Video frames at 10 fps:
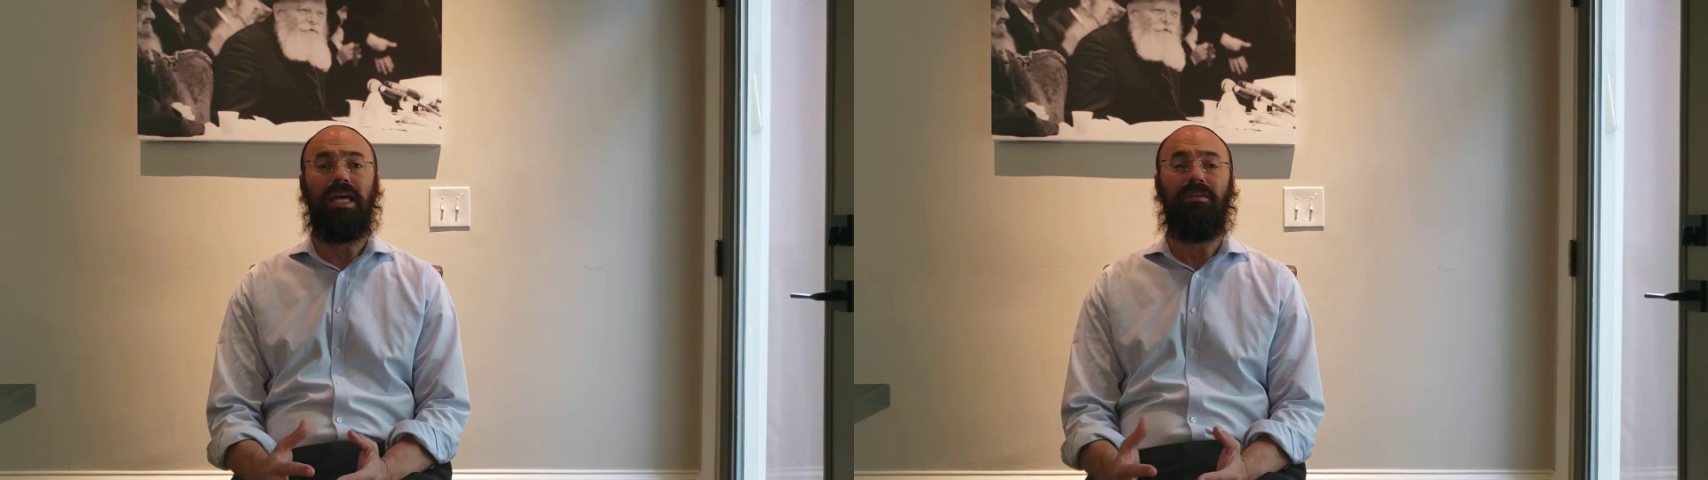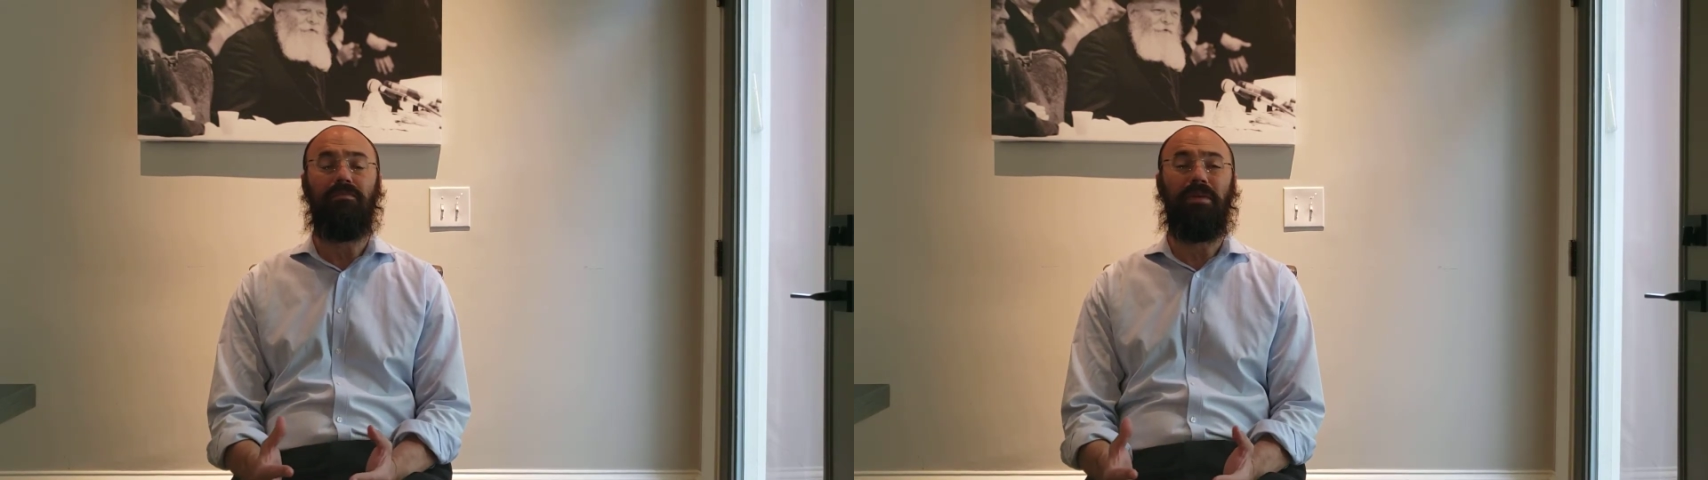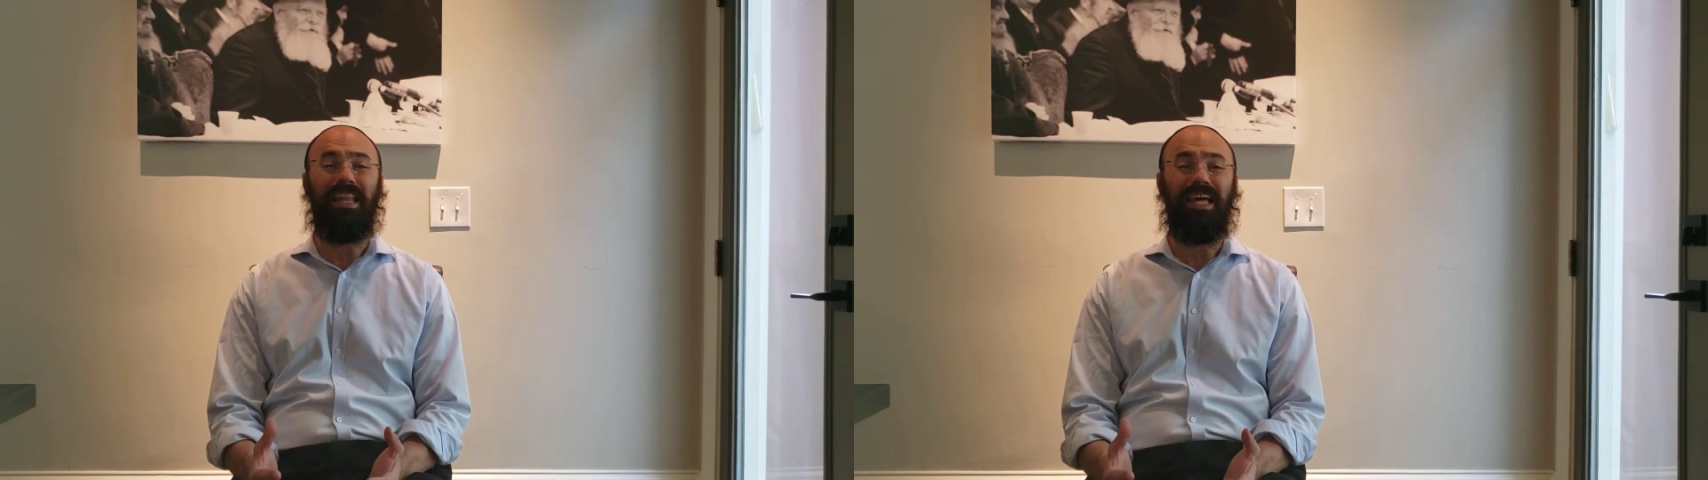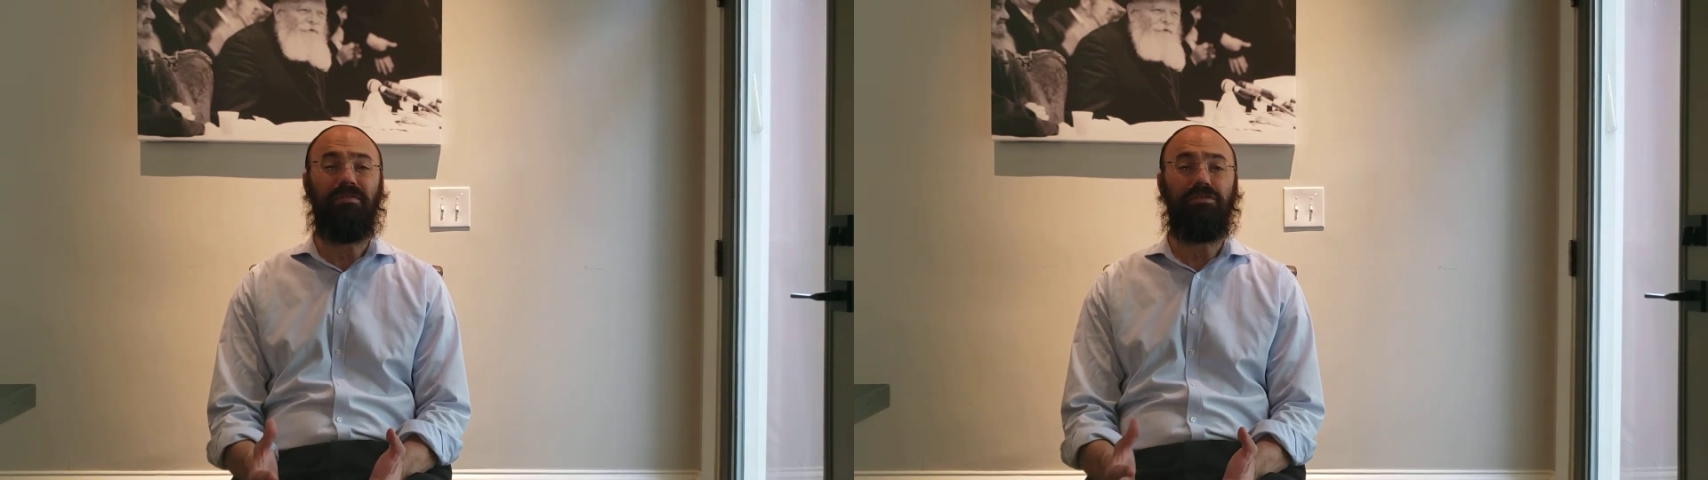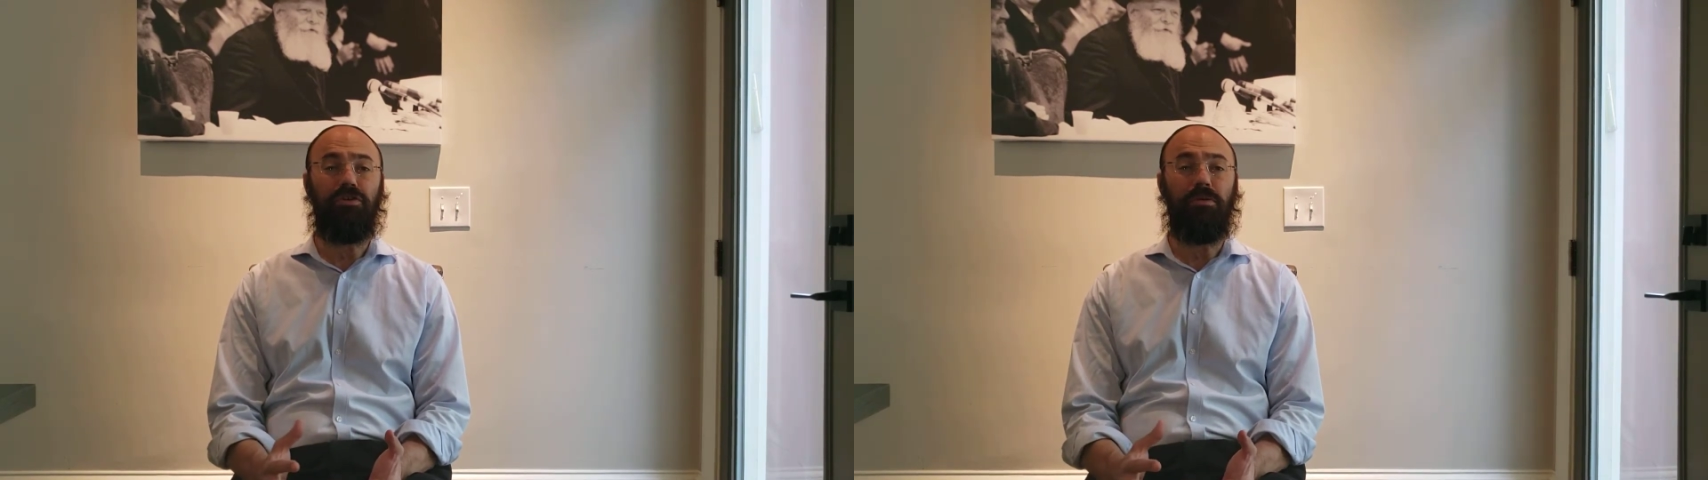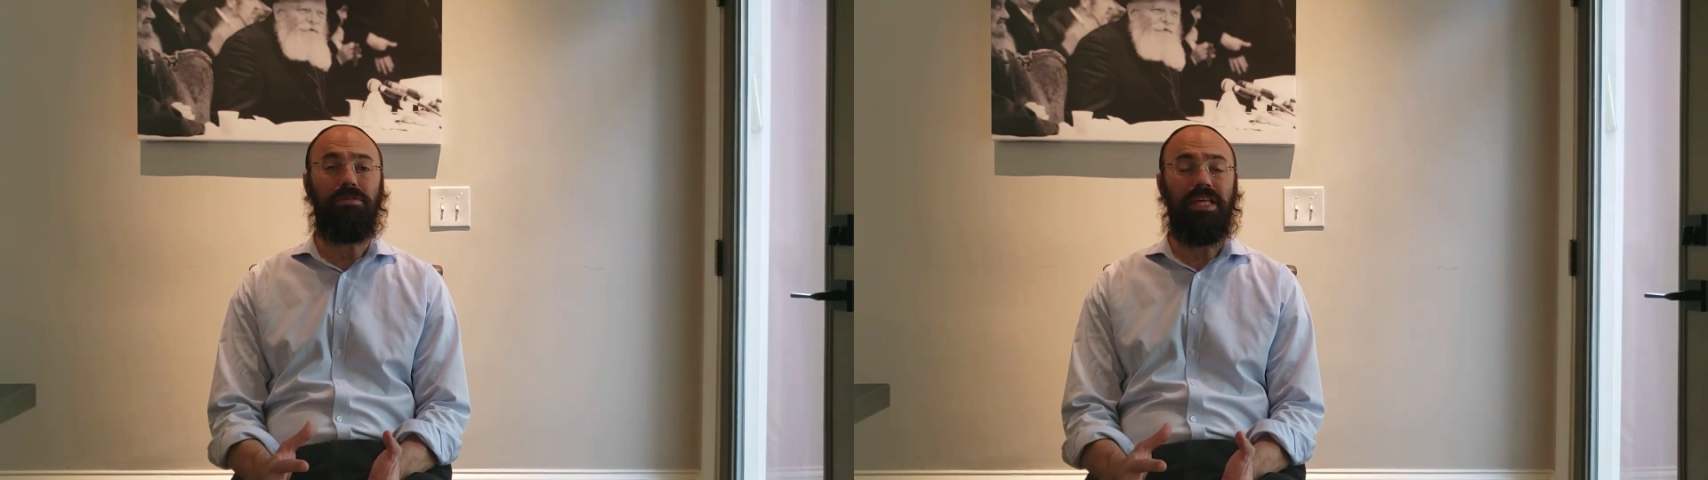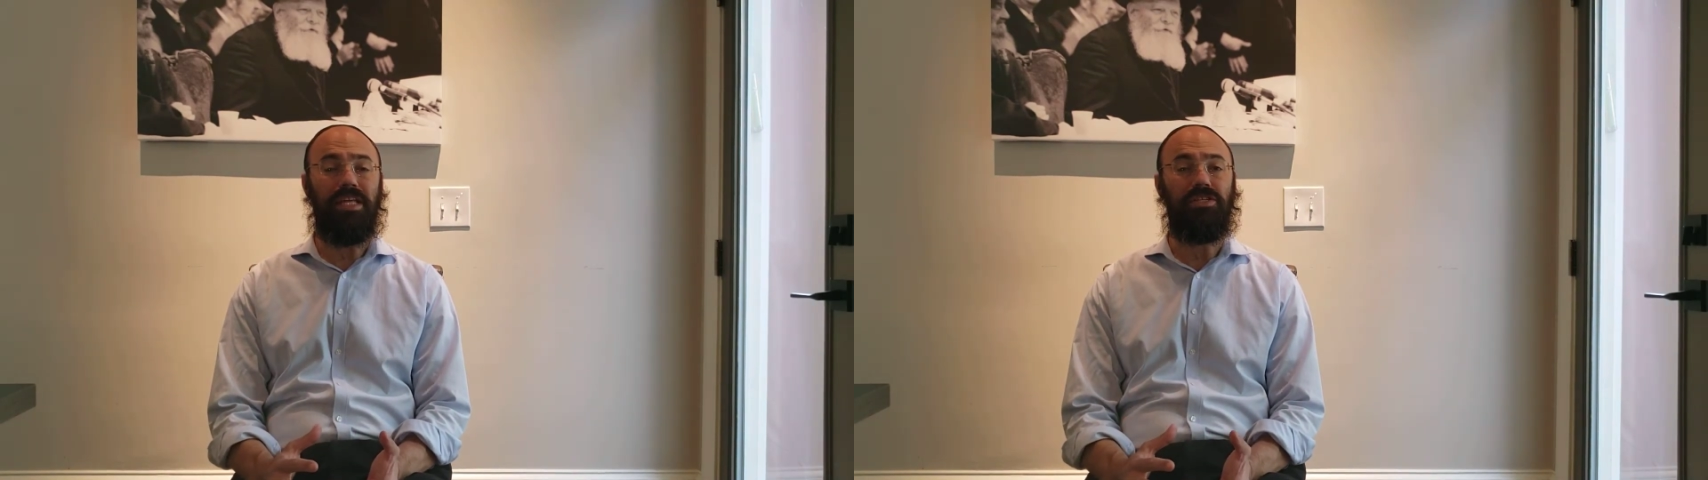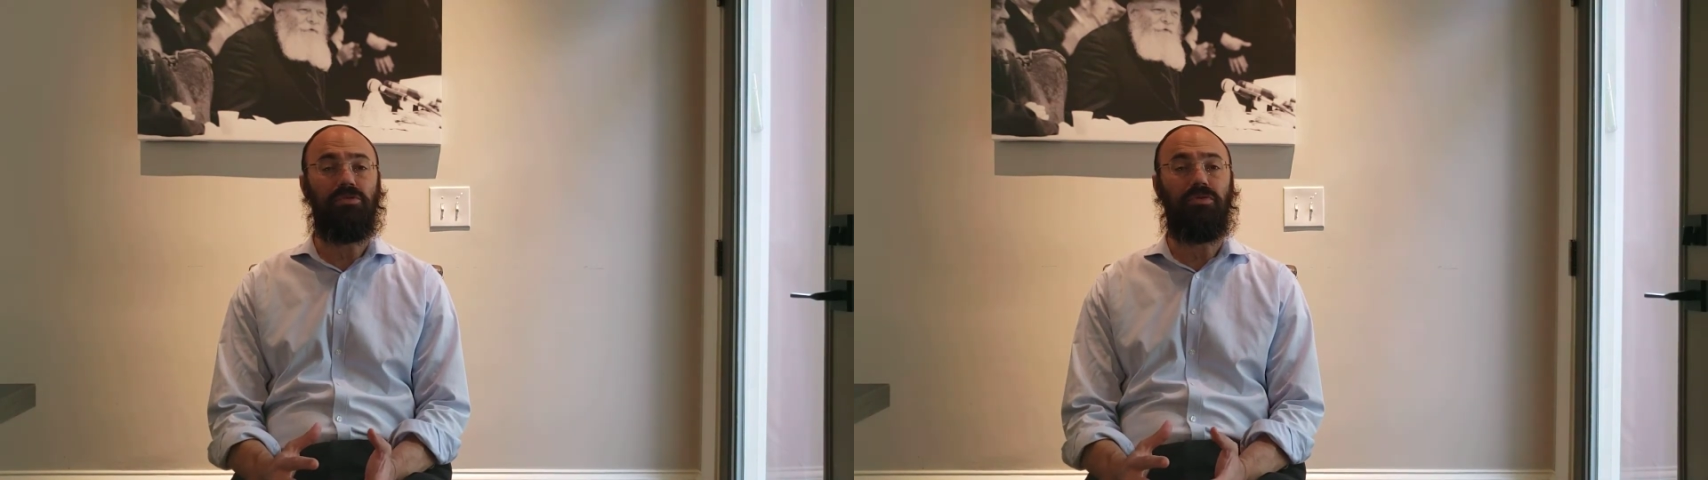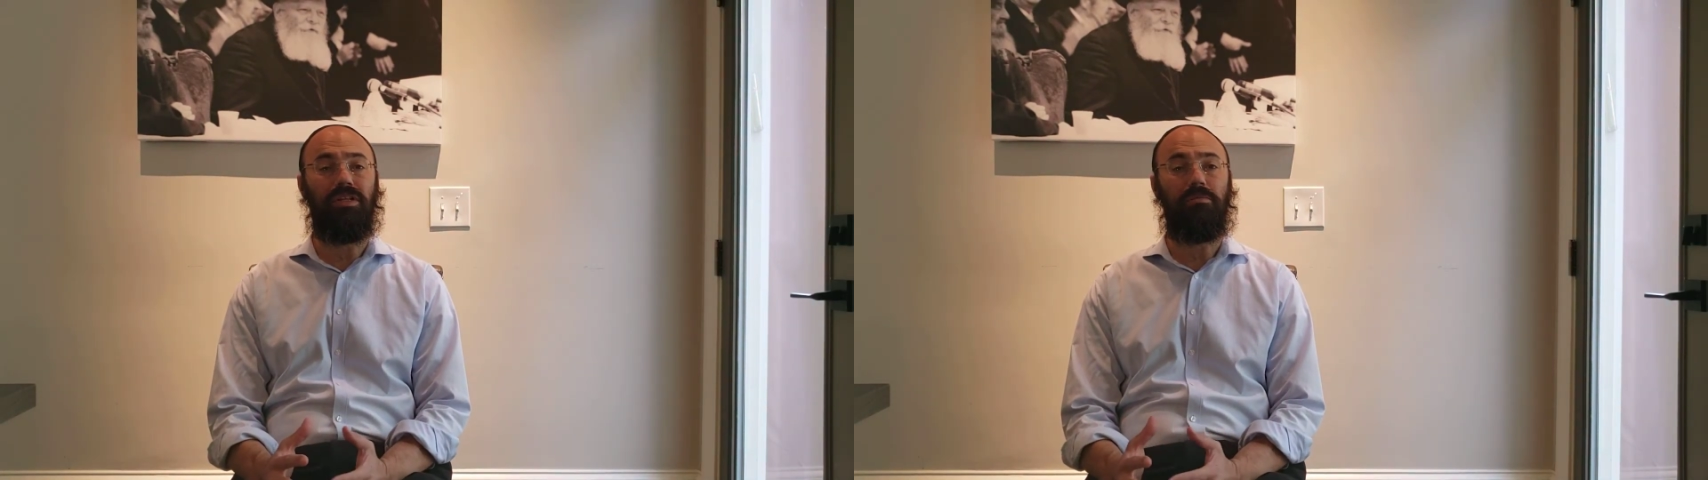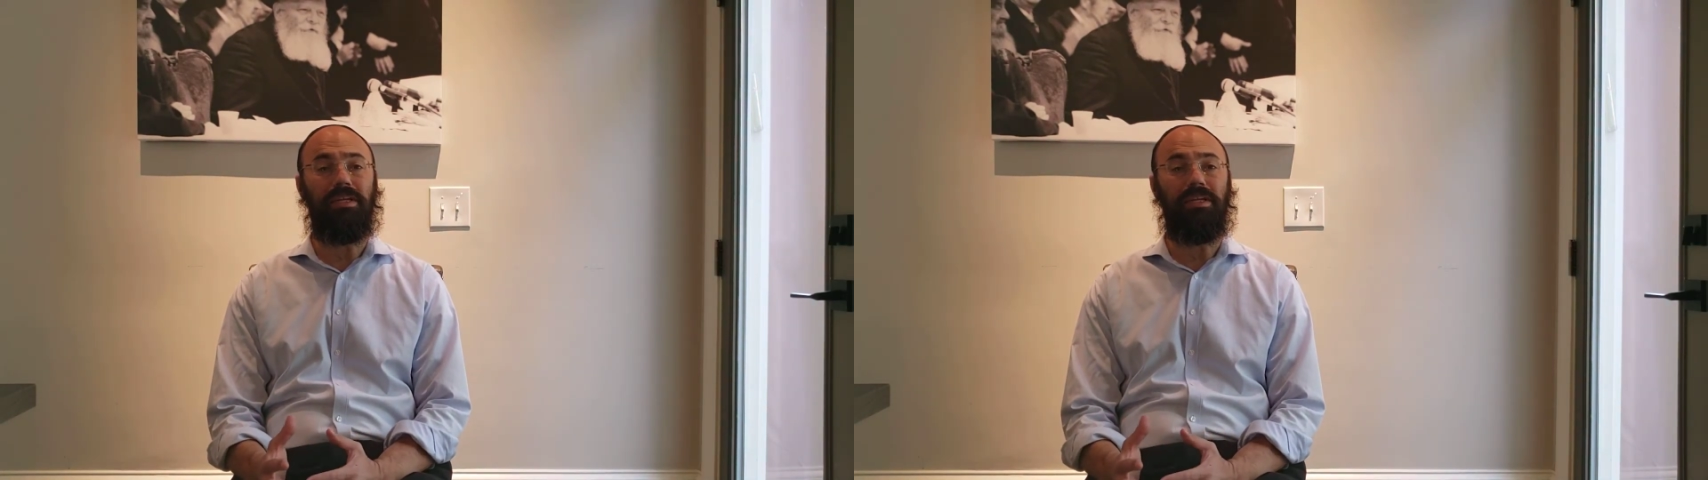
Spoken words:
if my life circumstances were a little